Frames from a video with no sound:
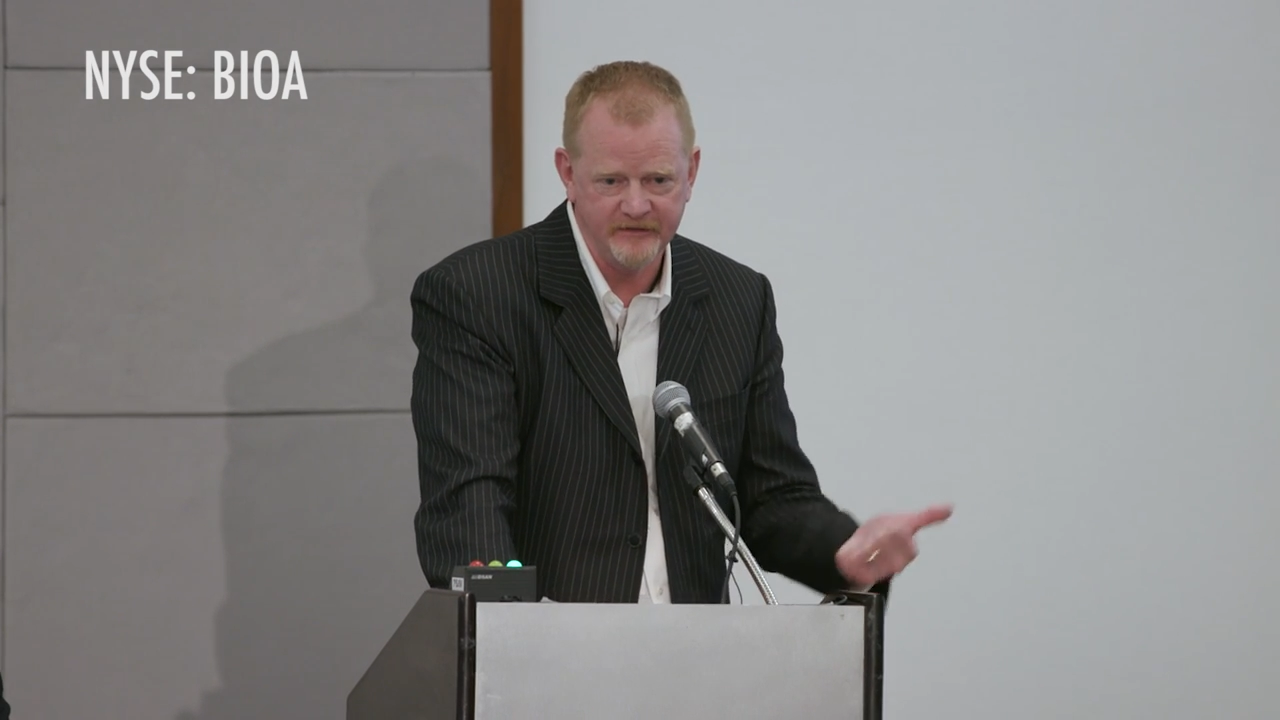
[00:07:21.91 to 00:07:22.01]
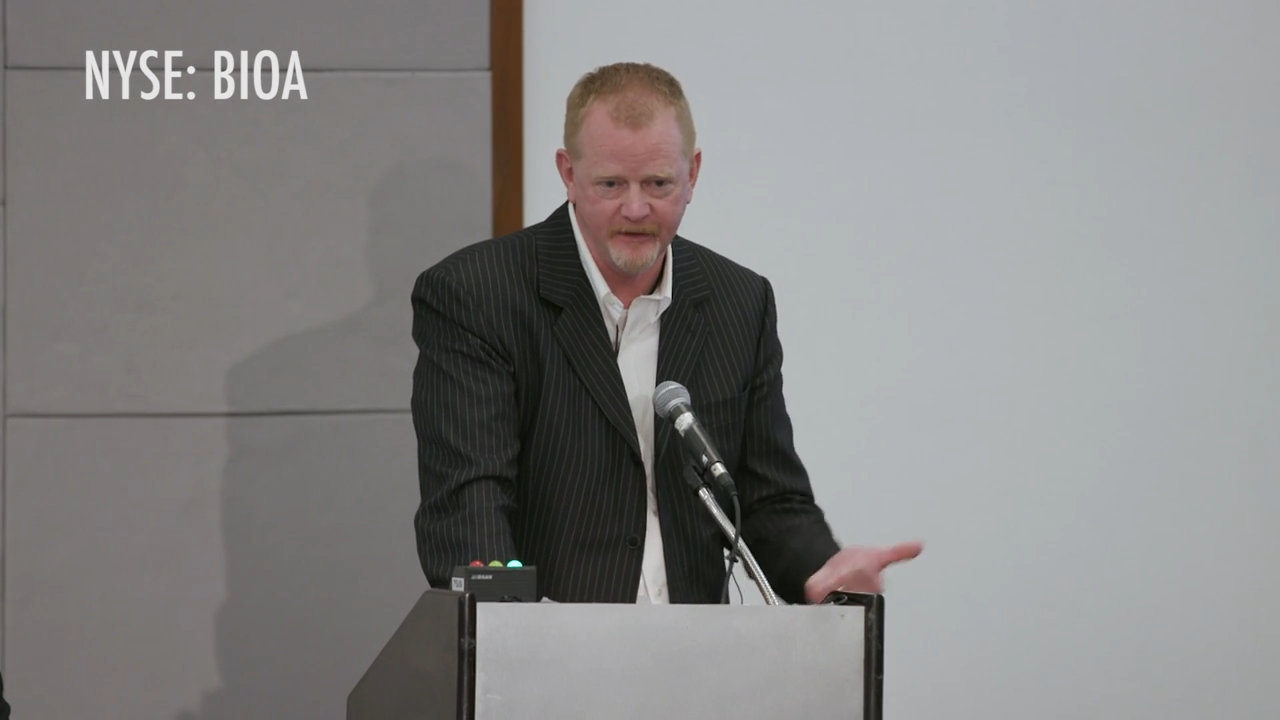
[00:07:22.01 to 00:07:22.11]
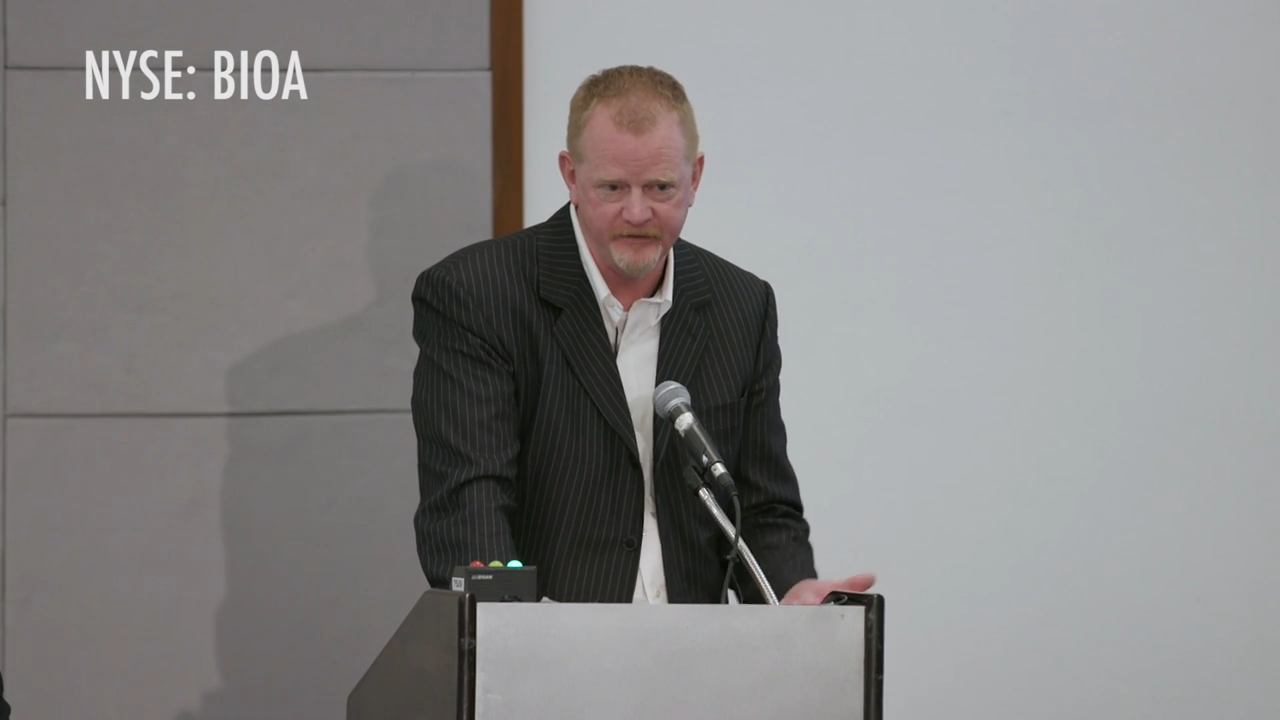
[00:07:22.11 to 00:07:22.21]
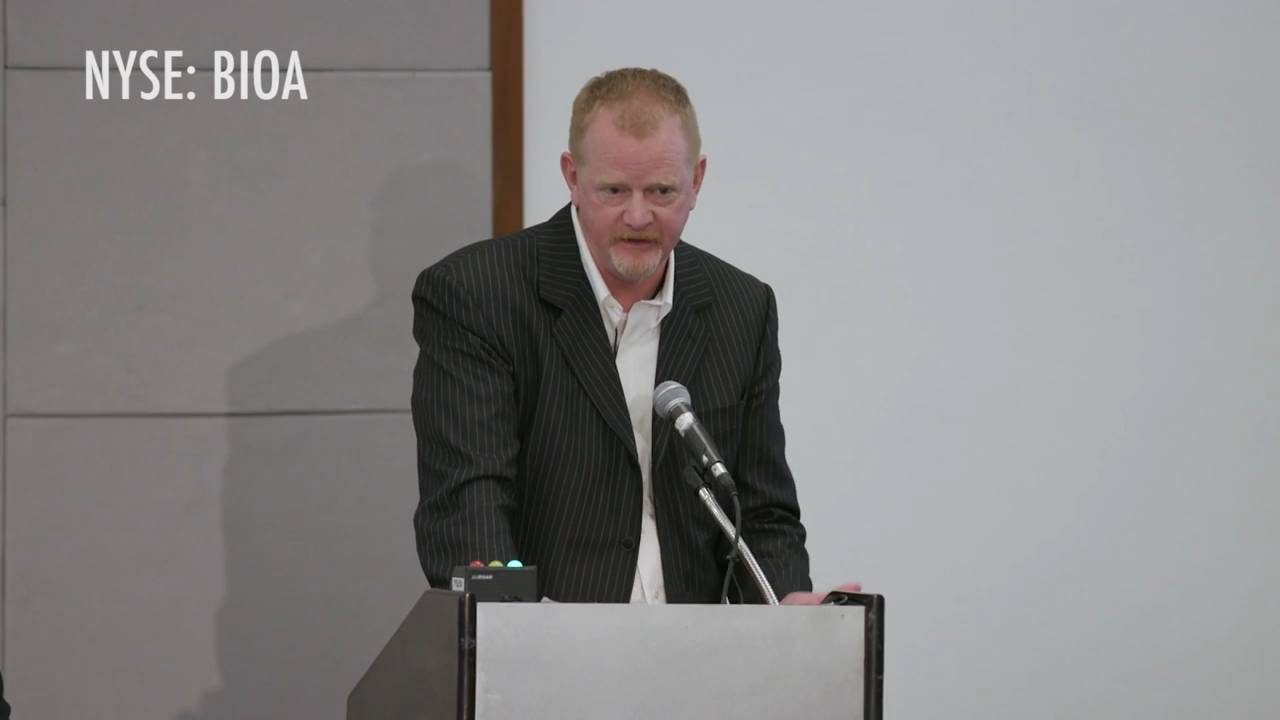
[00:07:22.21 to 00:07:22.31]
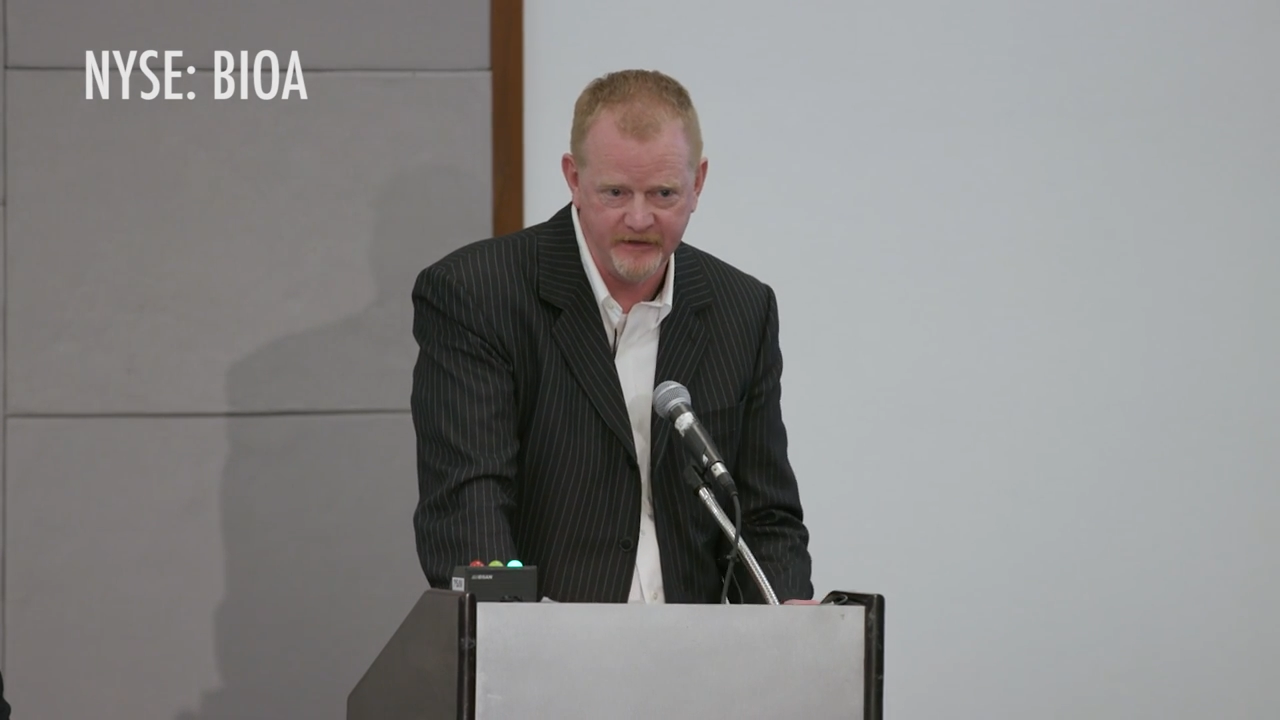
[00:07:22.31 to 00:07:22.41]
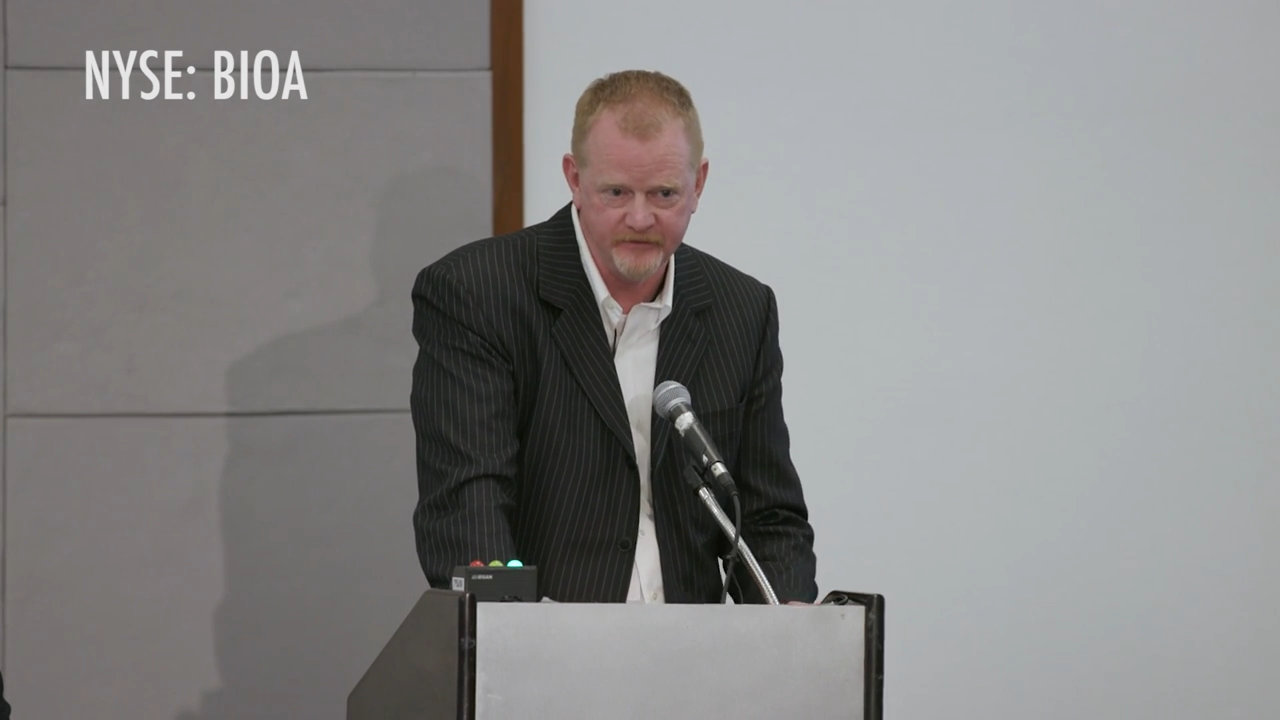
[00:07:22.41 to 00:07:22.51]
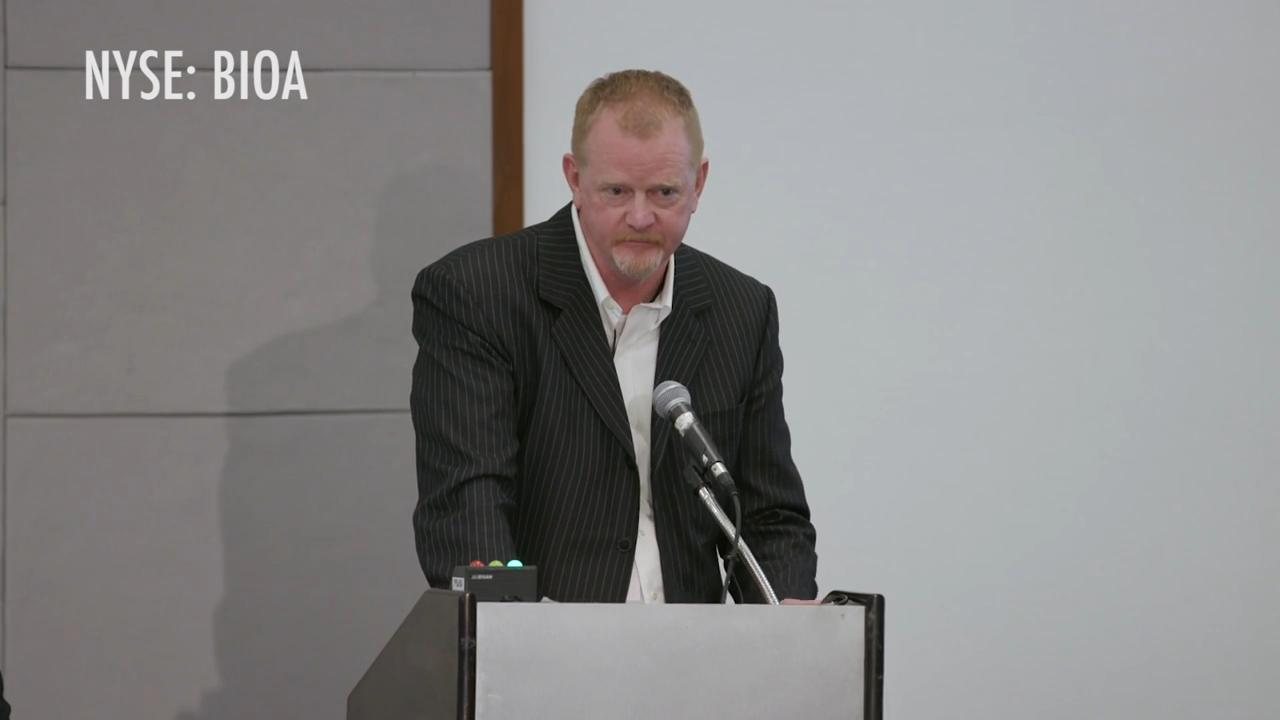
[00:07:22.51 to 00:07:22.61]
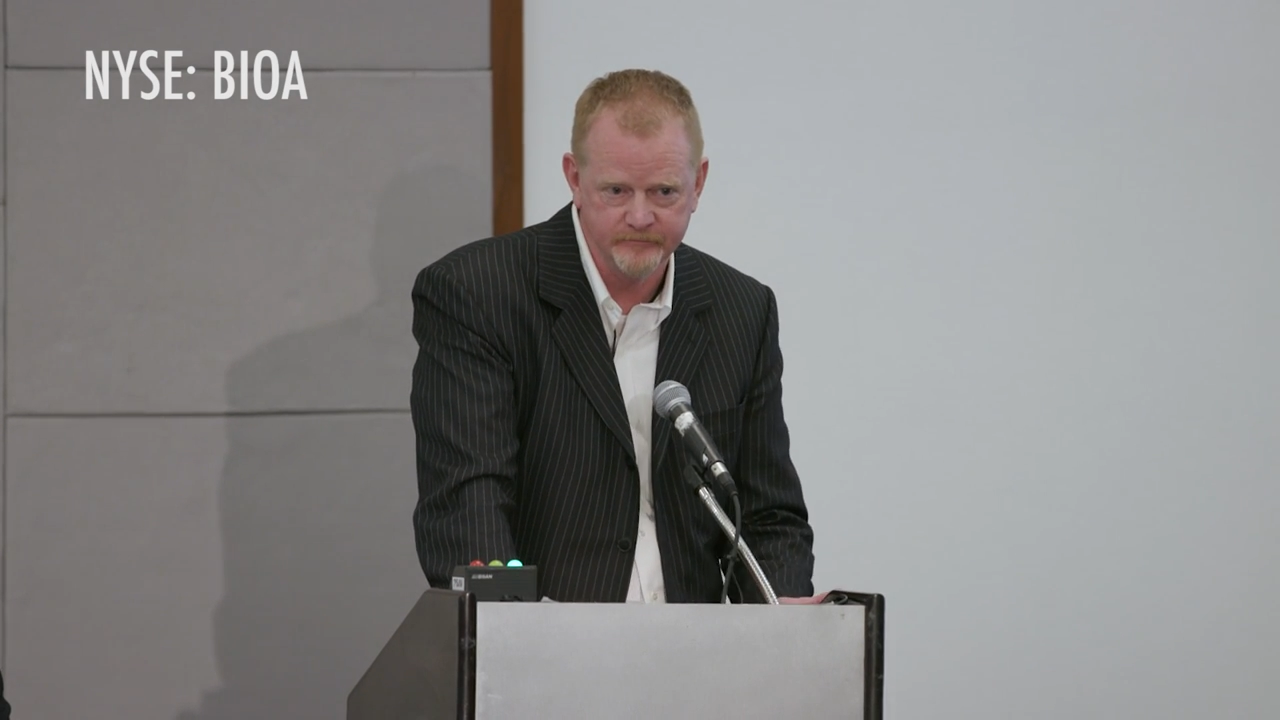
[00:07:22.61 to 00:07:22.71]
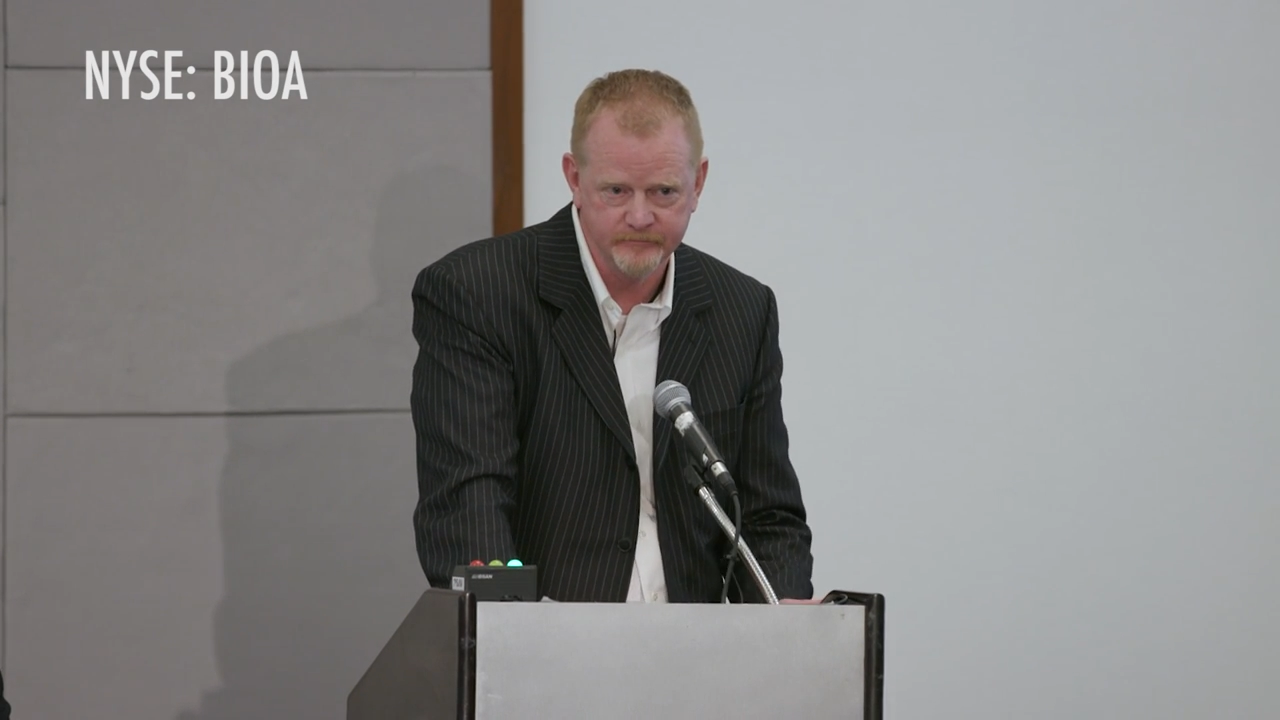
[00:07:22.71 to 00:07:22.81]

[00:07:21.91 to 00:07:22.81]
subsidies.